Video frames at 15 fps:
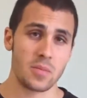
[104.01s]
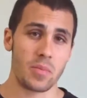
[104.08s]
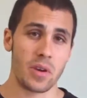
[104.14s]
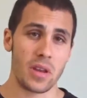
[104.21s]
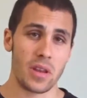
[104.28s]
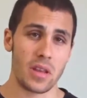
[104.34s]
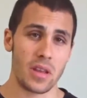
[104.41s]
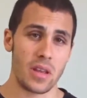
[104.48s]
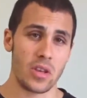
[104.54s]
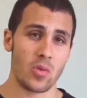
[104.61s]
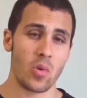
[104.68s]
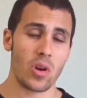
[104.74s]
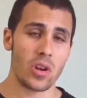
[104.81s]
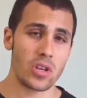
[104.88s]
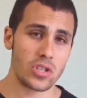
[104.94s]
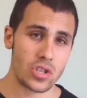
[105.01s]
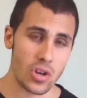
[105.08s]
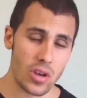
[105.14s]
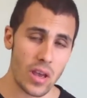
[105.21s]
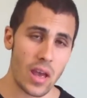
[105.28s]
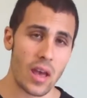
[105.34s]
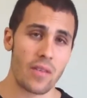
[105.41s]
but you want to ensure
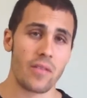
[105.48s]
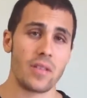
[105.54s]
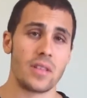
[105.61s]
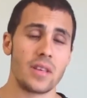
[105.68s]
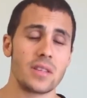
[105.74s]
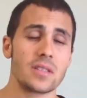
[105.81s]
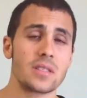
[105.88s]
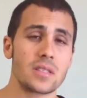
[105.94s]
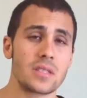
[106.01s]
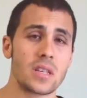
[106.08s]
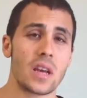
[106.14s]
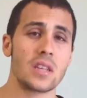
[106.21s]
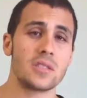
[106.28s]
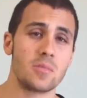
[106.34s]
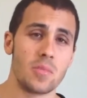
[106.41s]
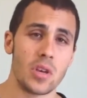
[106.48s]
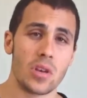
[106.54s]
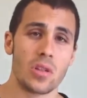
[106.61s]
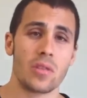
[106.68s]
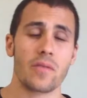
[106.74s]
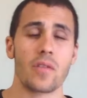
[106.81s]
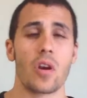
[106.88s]
you have a decent sized
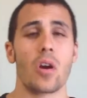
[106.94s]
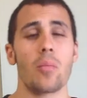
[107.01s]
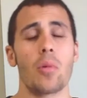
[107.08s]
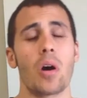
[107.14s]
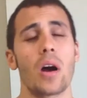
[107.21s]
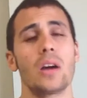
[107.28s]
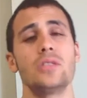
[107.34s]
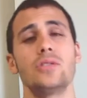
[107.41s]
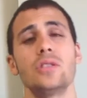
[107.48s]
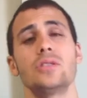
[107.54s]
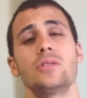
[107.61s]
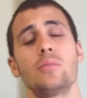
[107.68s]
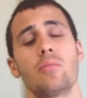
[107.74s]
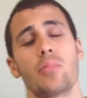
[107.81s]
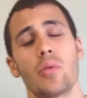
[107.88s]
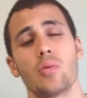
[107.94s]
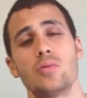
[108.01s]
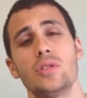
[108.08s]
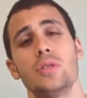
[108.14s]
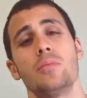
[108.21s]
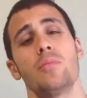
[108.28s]
meal of carbohydrates and protein